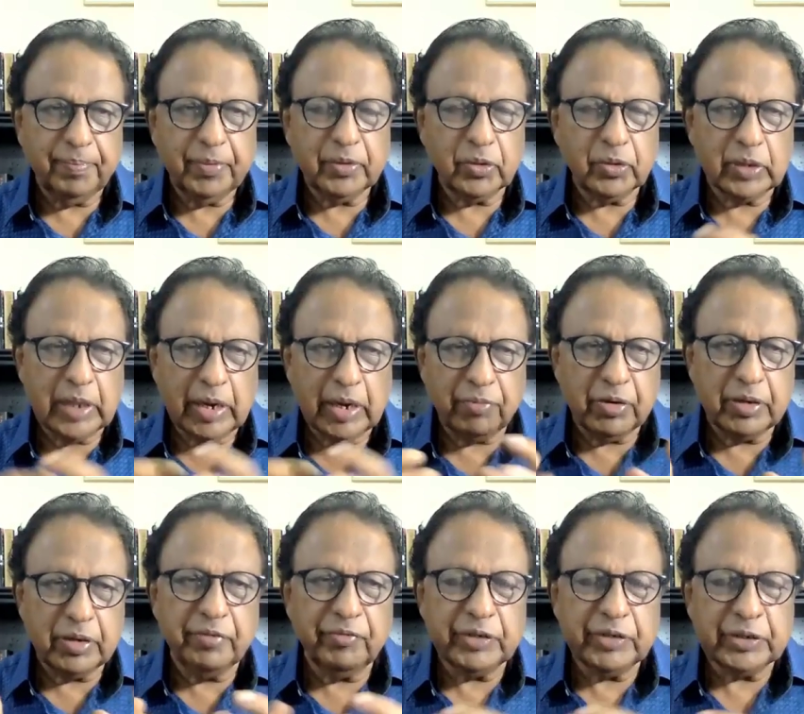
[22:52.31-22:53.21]
So there
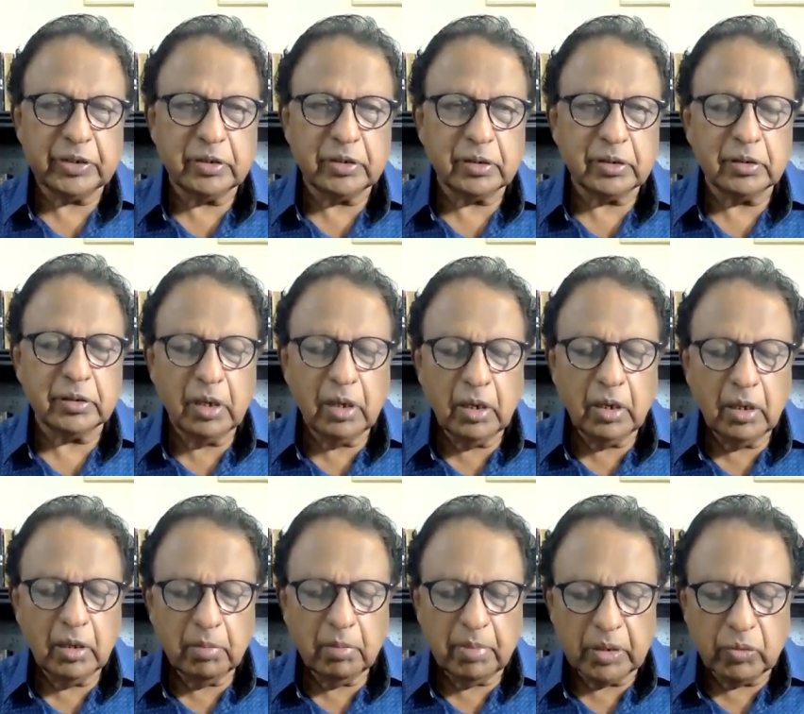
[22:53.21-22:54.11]
were divisions.
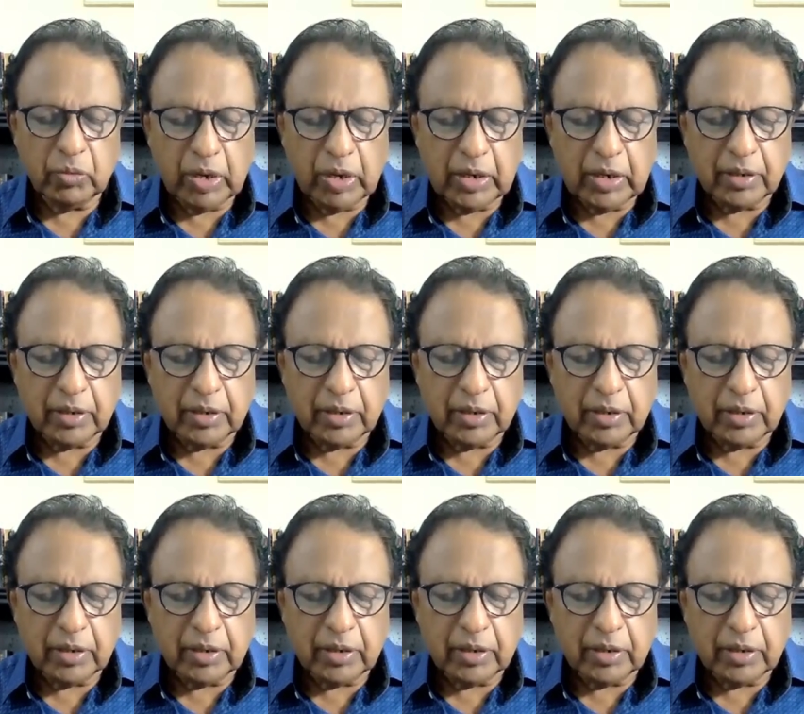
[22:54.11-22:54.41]
But one